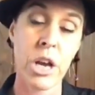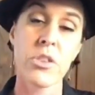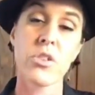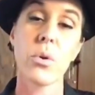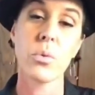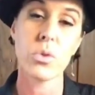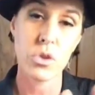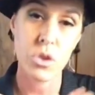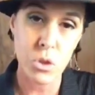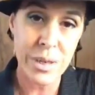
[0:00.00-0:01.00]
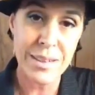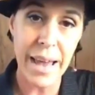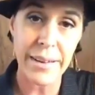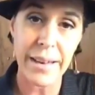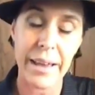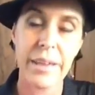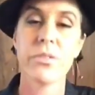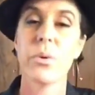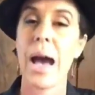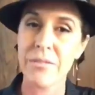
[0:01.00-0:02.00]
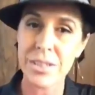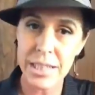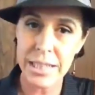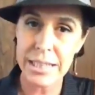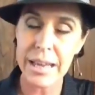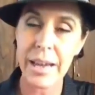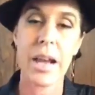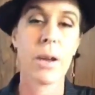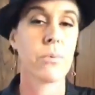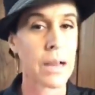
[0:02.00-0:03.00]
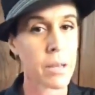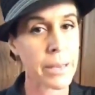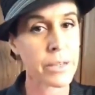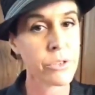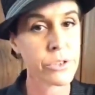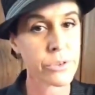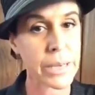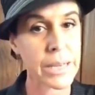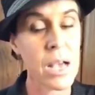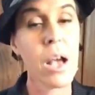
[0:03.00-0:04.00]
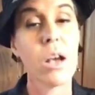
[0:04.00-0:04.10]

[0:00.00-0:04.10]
So do a 10-day. If you haven't done it yet, I recommend you do it.